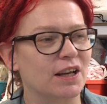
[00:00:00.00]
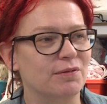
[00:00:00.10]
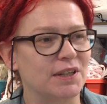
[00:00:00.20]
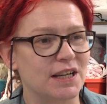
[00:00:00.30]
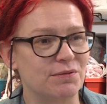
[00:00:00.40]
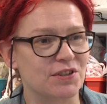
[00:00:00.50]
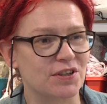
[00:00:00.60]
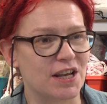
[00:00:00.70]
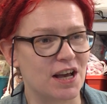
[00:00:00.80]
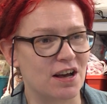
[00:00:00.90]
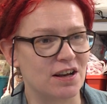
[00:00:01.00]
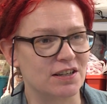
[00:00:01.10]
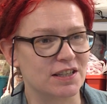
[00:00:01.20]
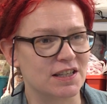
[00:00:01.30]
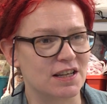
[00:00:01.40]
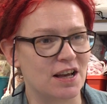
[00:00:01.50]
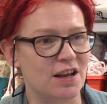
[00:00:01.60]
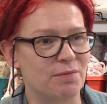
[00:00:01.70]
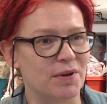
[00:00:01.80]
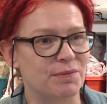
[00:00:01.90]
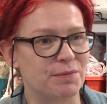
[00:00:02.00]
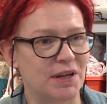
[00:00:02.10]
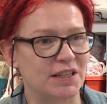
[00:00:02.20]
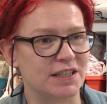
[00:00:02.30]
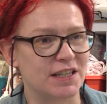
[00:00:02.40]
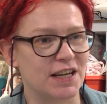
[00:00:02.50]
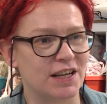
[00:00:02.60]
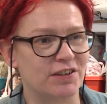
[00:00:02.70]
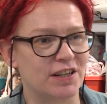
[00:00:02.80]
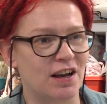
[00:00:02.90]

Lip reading: My name's Joy Hart. I'm the manager here at